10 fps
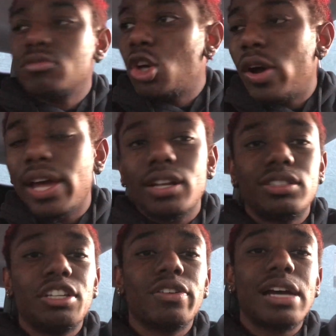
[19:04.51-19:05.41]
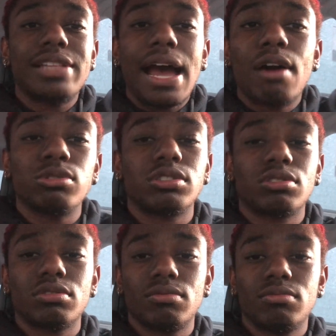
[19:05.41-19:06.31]
Go ahead and see her out the
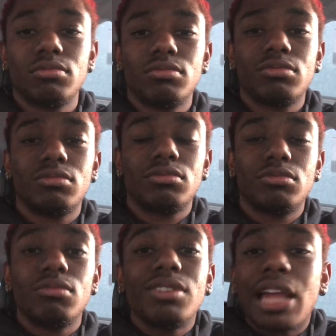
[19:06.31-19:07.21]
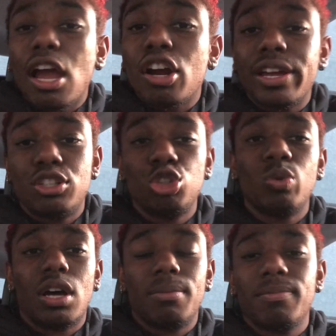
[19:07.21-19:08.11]
house. Let her hit you
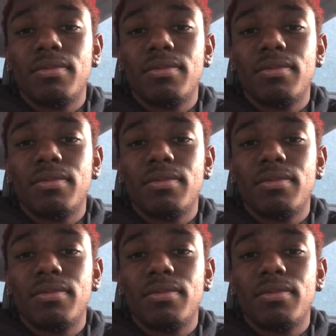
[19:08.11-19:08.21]
up.